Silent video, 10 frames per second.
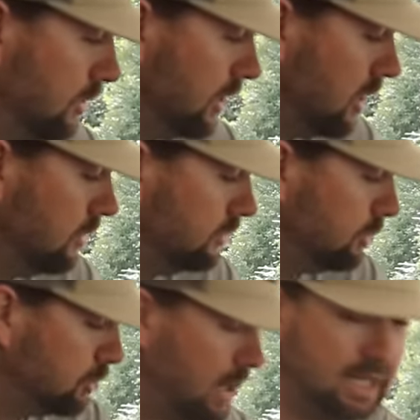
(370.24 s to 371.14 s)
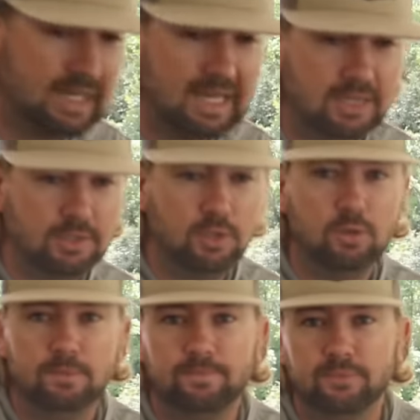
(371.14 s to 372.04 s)
going to go straight
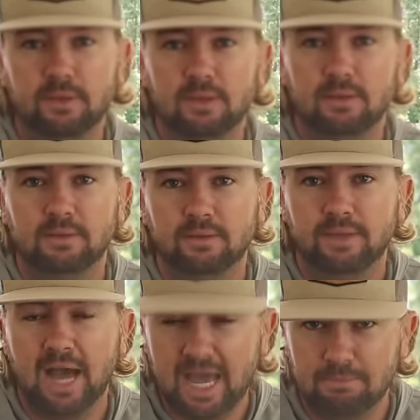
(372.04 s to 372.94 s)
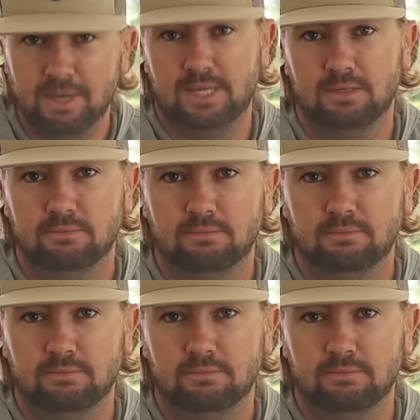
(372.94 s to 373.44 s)
into the hype bait,